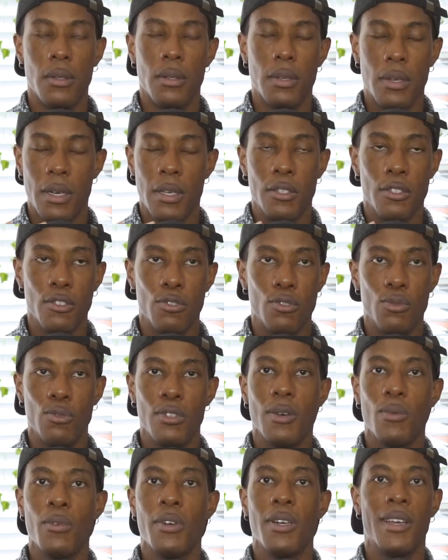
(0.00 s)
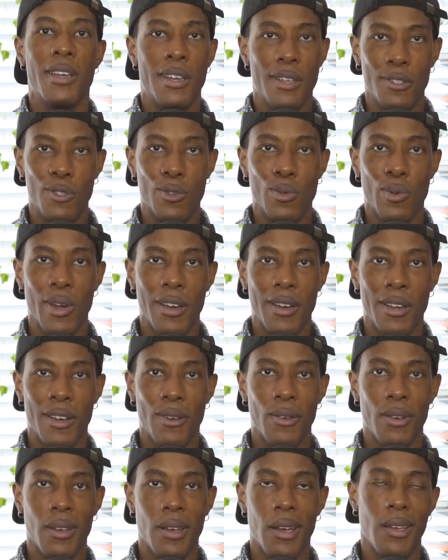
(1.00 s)
I just do not want to get into right now,
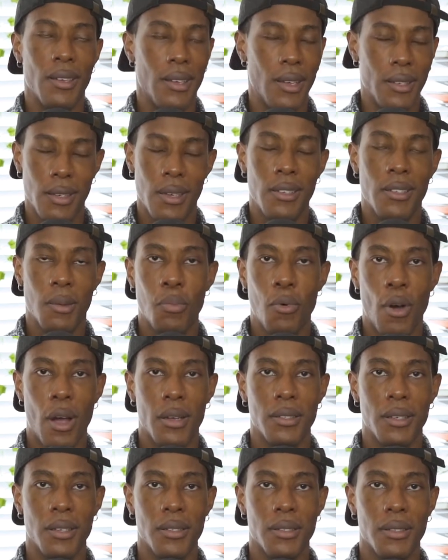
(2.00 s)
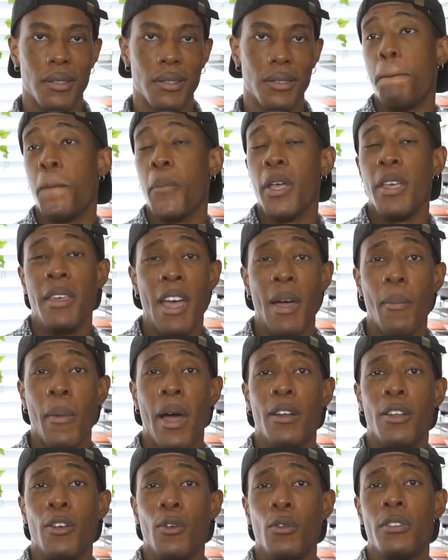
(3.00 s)
okay? It's a process. But yeah, my
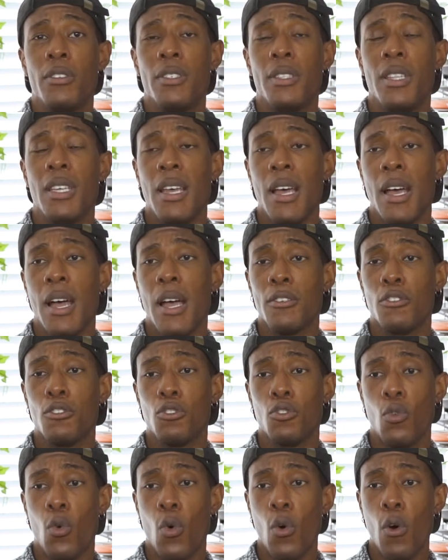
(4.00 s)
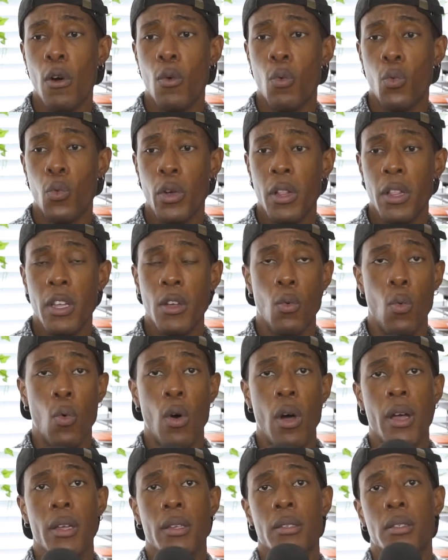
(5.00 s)
dudes, the score really
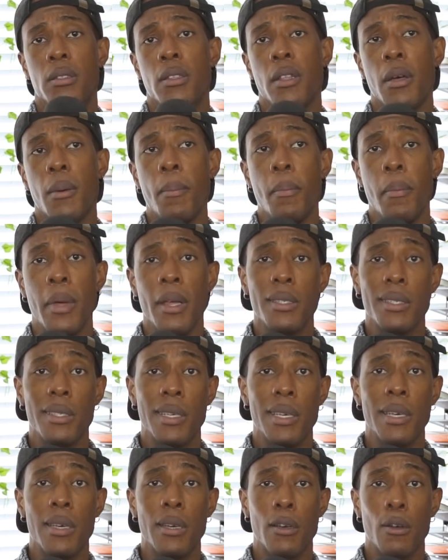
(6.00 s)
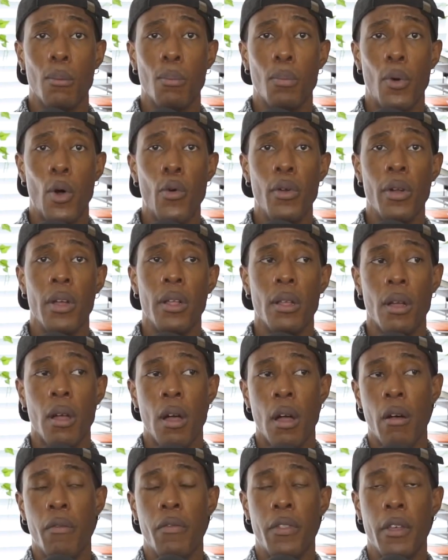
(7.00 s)
was the missing component
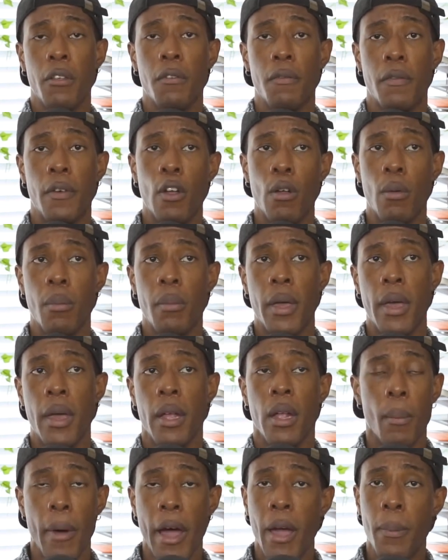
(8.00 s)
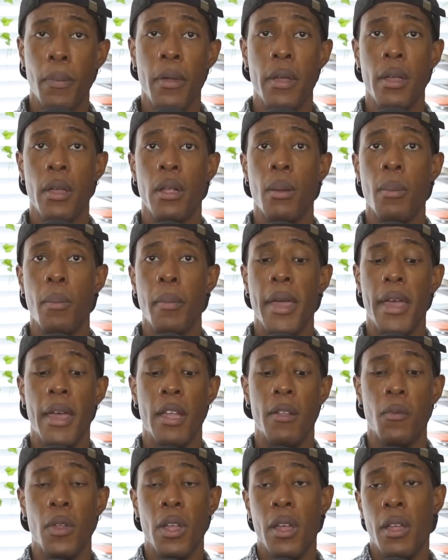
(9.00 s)
of this film. And in my opinion, it
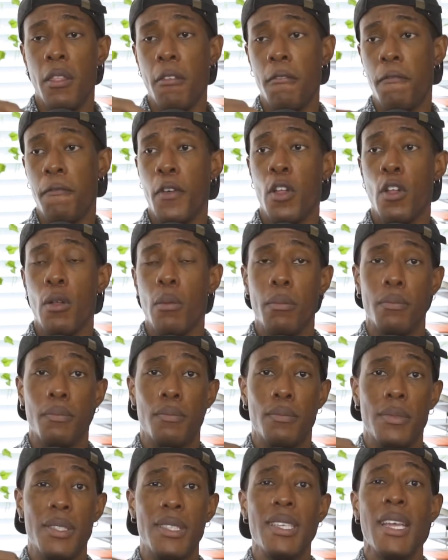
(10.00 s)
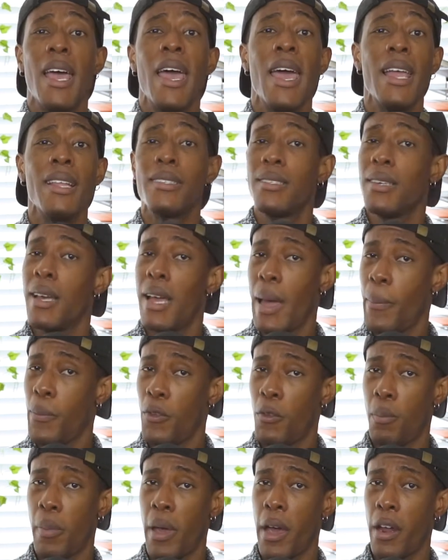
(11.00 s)
made the film 10
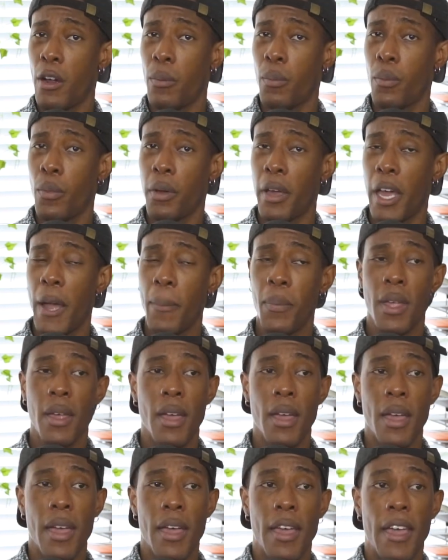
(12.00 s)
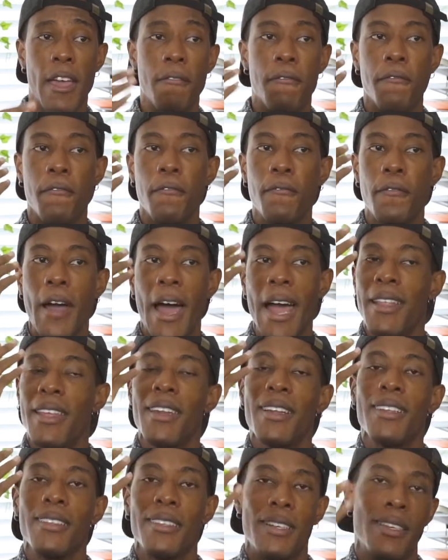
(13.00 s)
times better, okay? If I
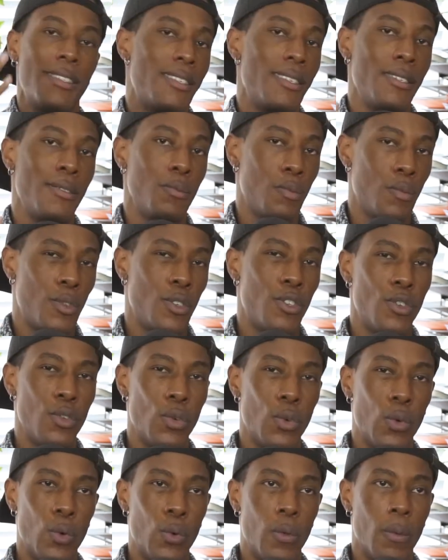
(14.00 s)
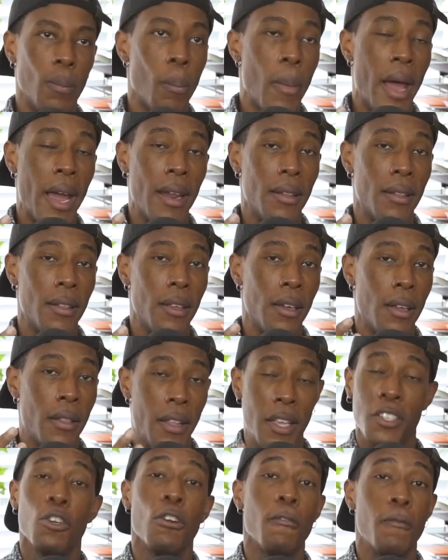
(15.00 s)
didn't listen to the
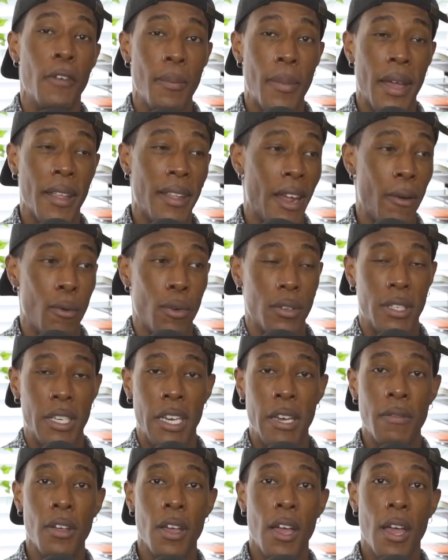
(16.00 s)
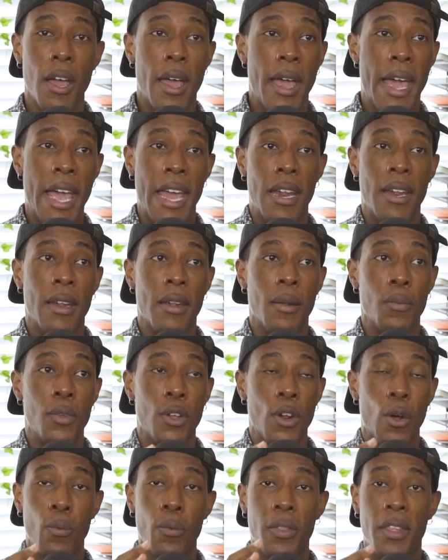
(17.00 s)
initial feedback that I received and,
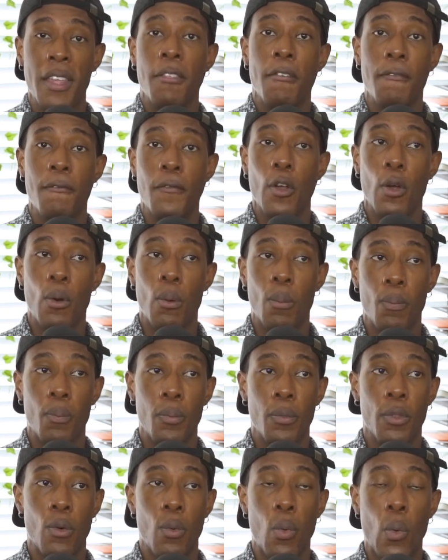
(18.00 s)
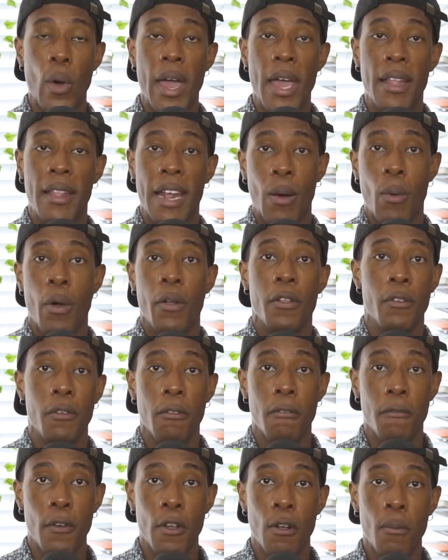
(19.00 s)
did the film the way that I want to do
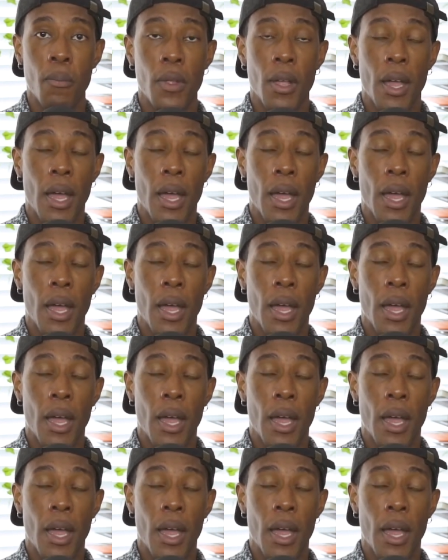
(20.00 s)
the film,